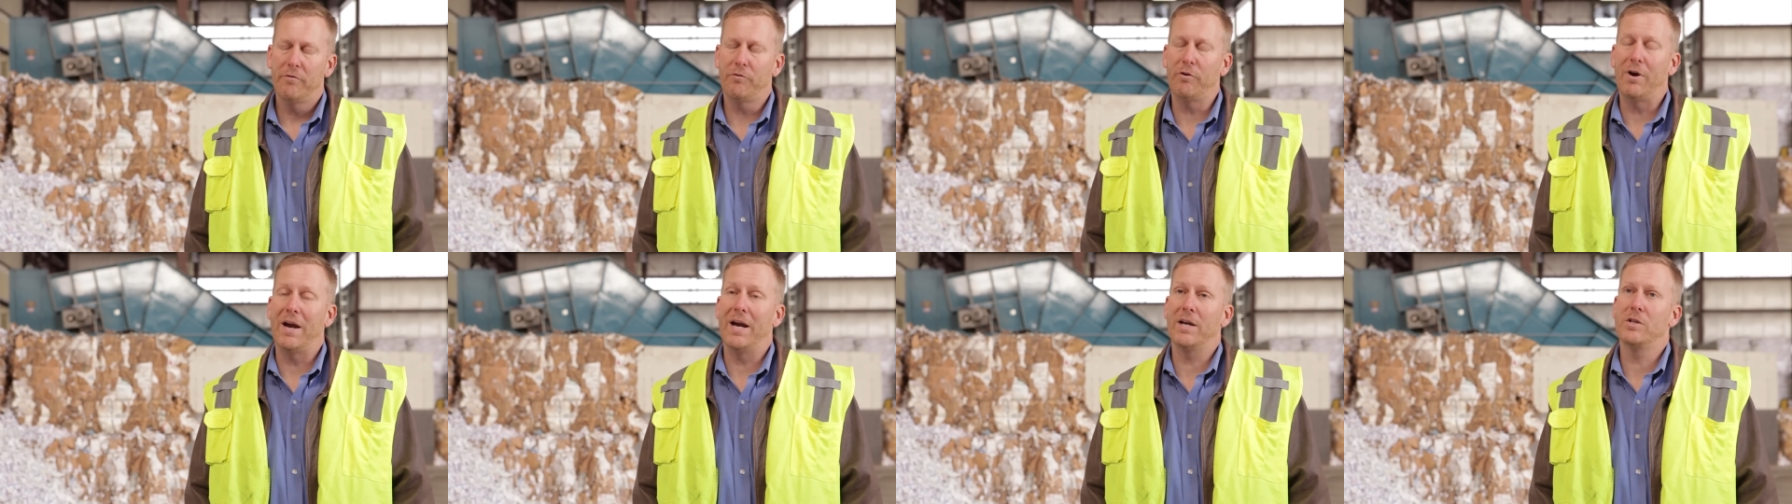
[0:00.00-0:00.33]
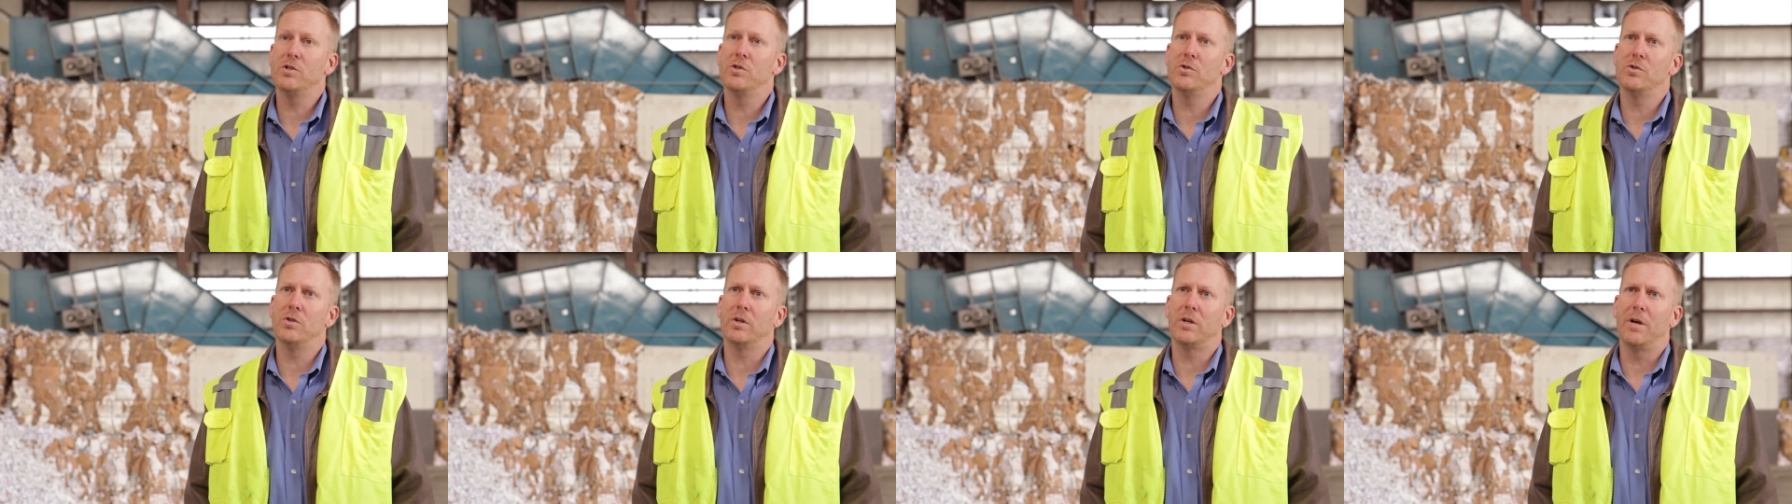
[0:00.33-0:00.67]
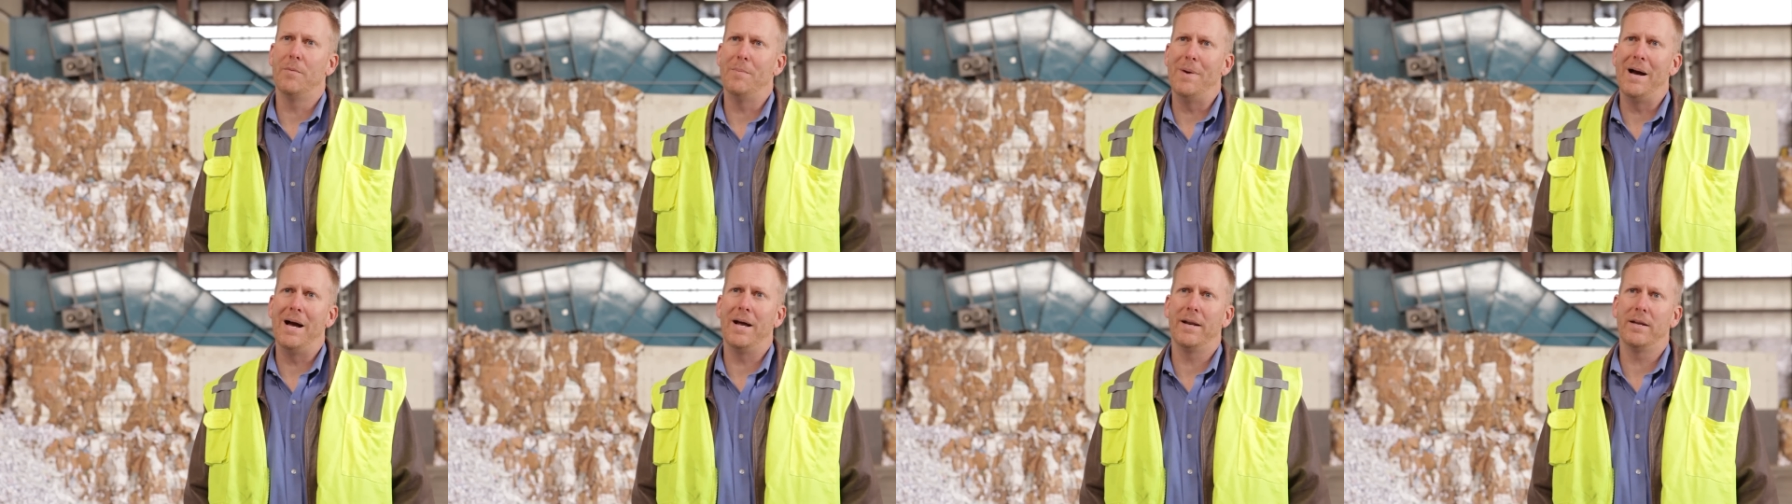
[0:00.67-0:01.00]
fractions of
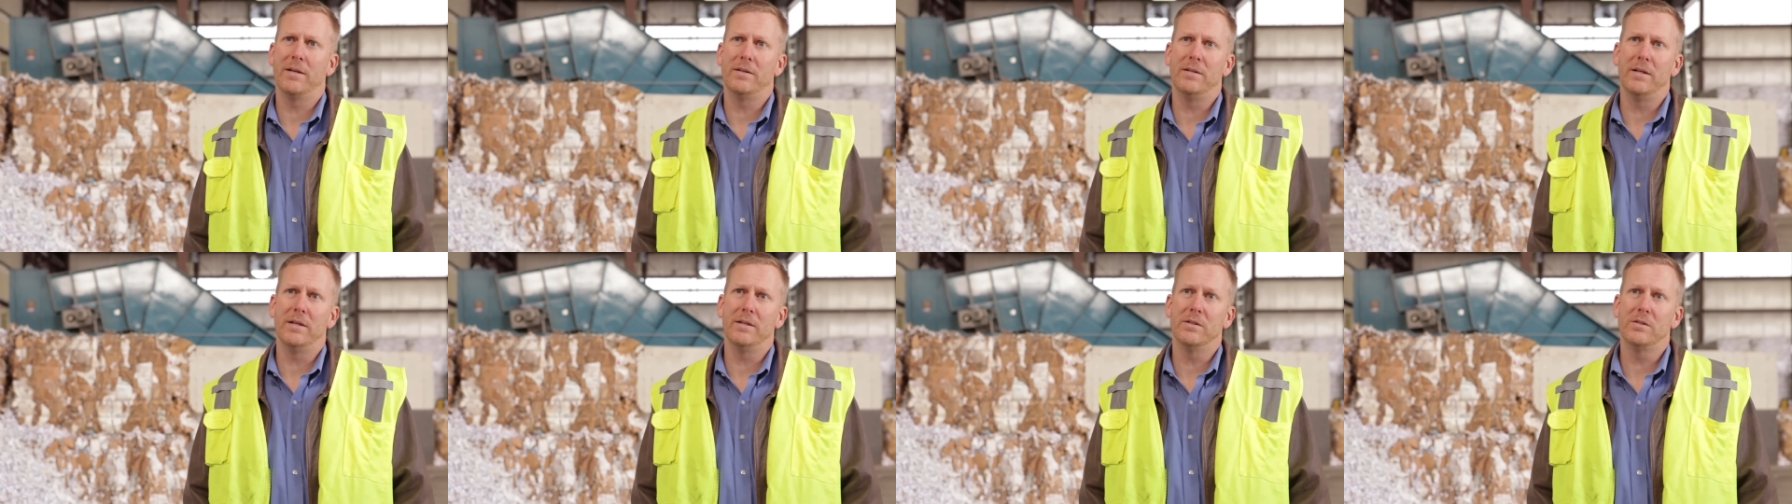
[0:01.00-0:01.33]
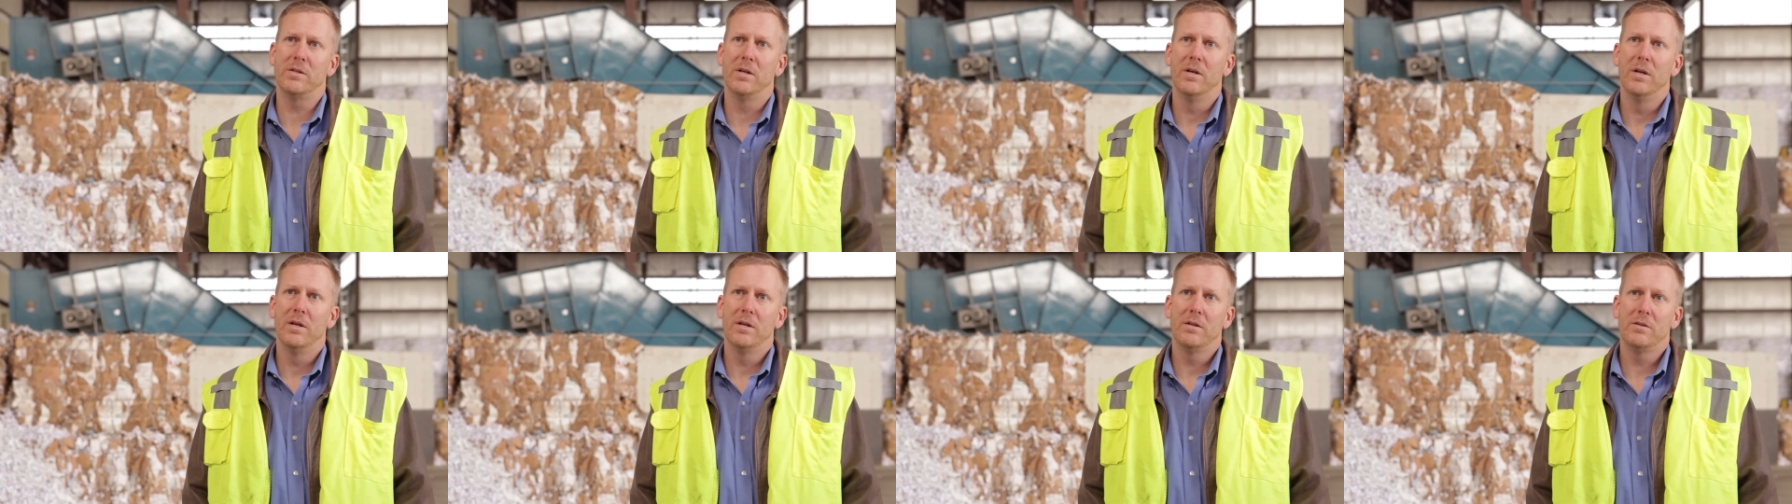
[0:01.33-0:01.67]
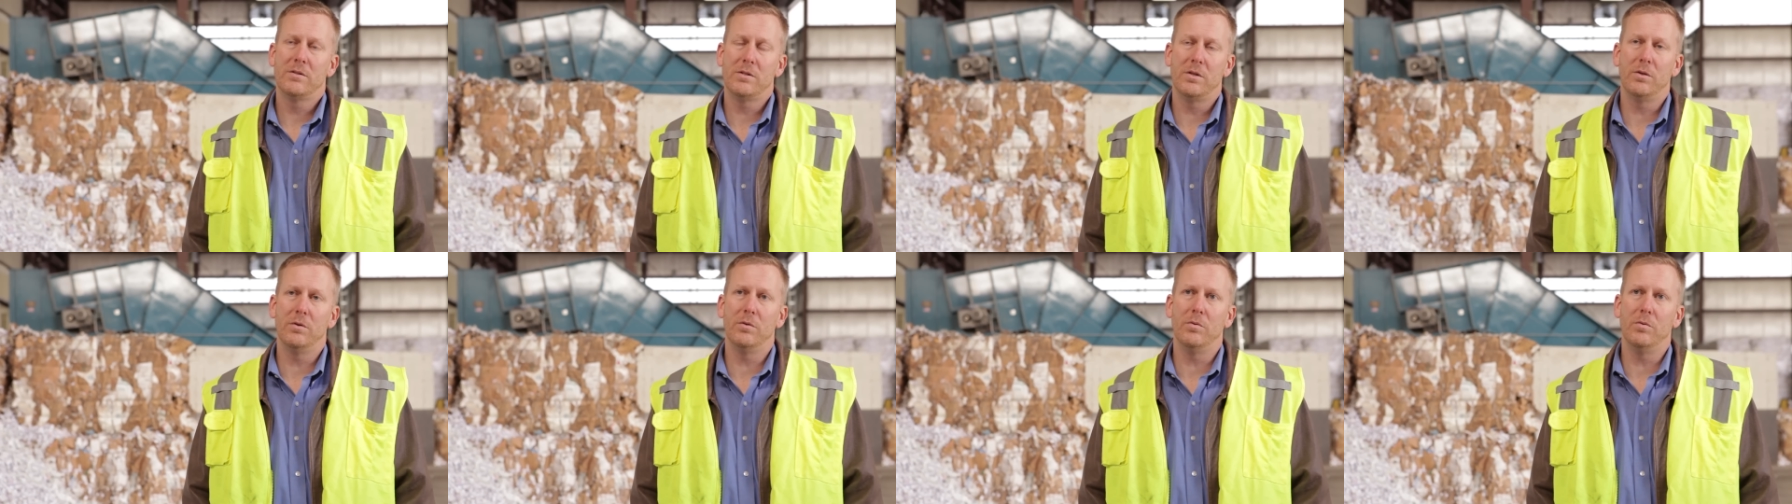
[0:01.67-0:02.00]
commodities
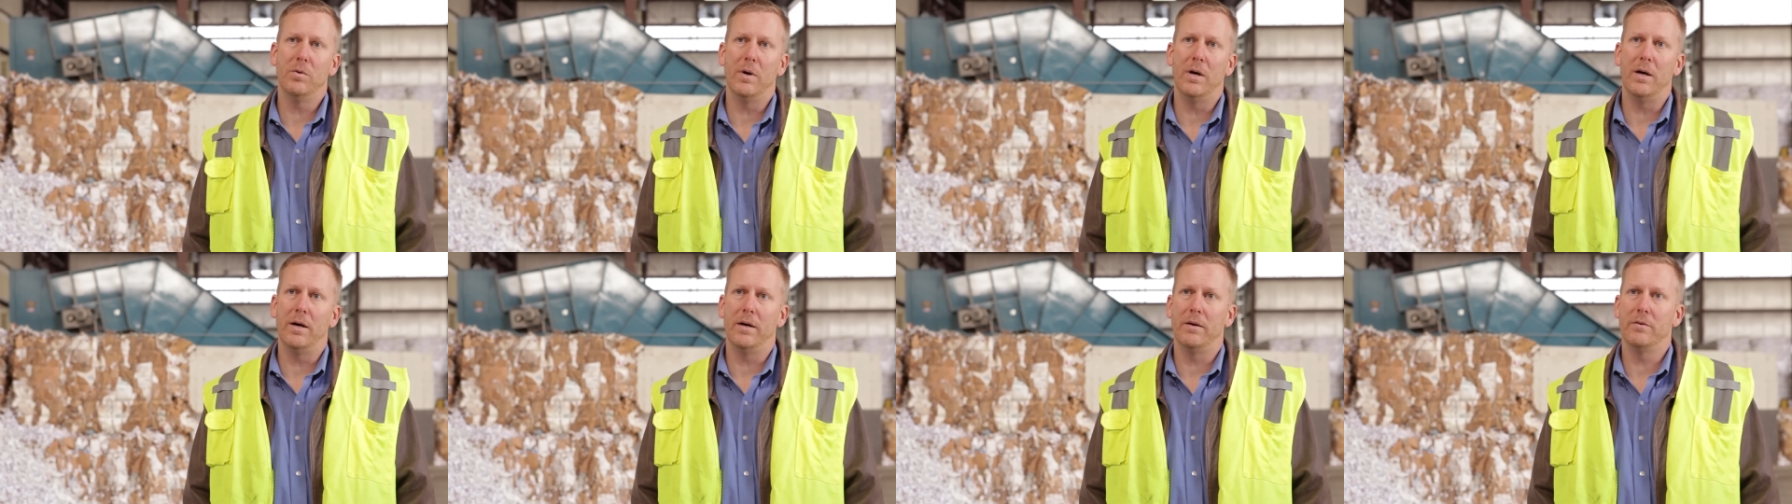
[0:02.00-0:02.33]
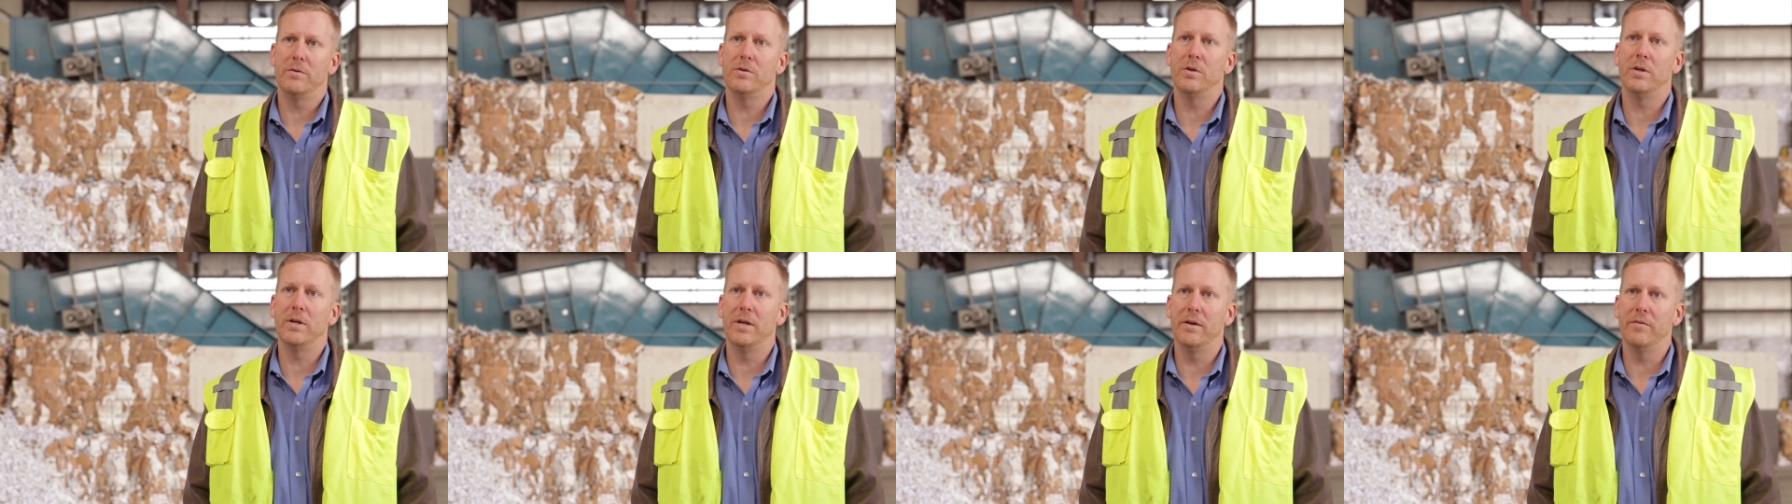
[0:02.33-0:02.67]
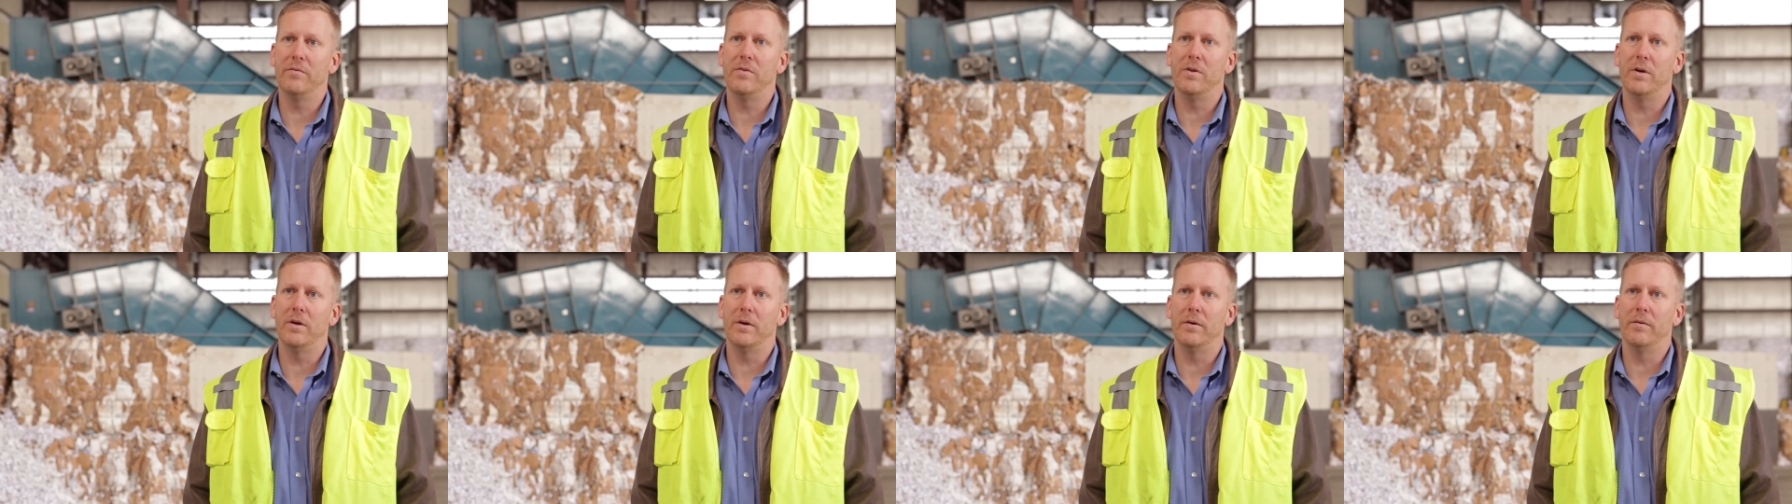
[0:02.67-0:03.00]
to
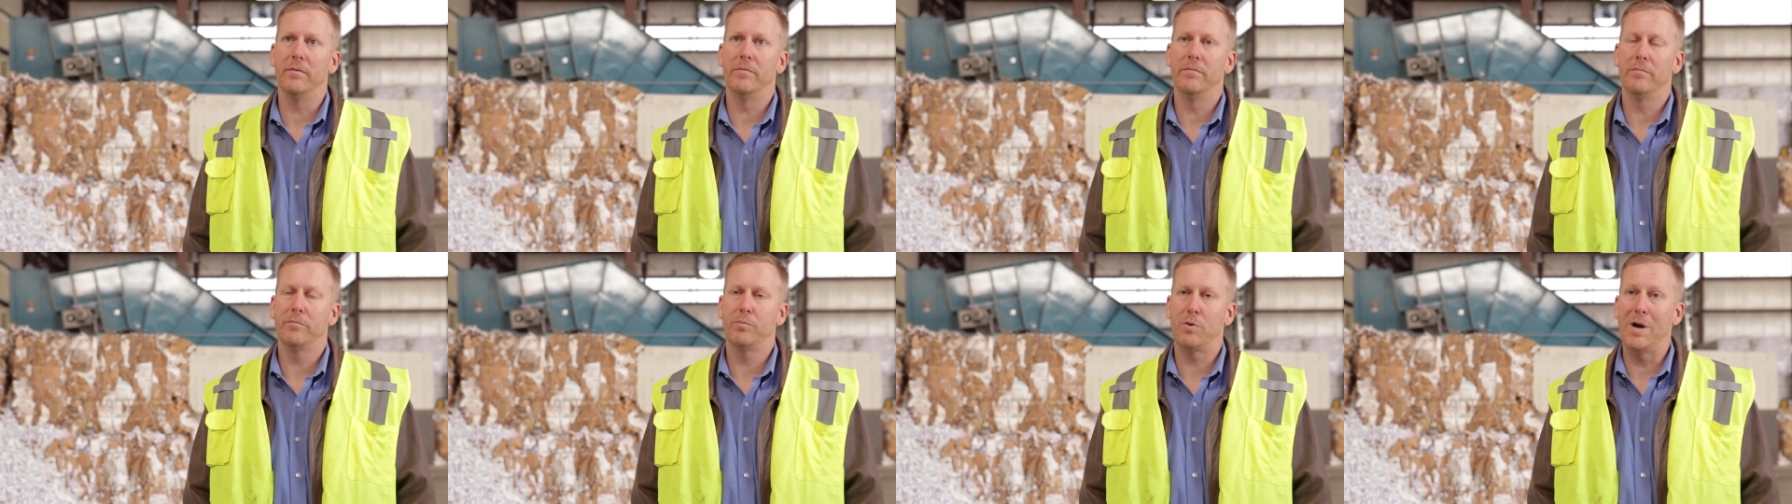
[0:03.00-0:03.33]
give the